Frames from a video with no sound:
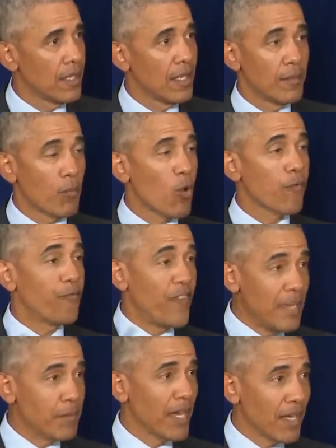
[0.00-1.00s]
and more
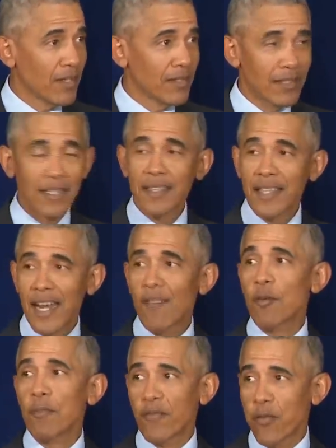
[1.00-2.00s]
female than
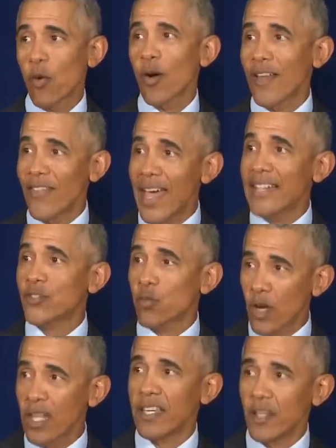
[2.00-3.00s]
ever before, and that's
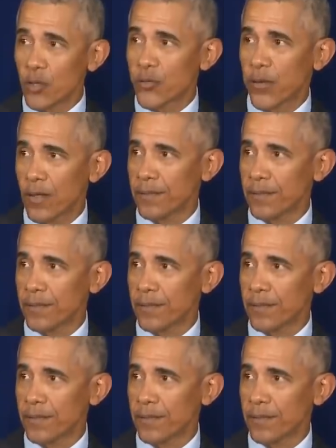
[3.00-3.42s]
really useful.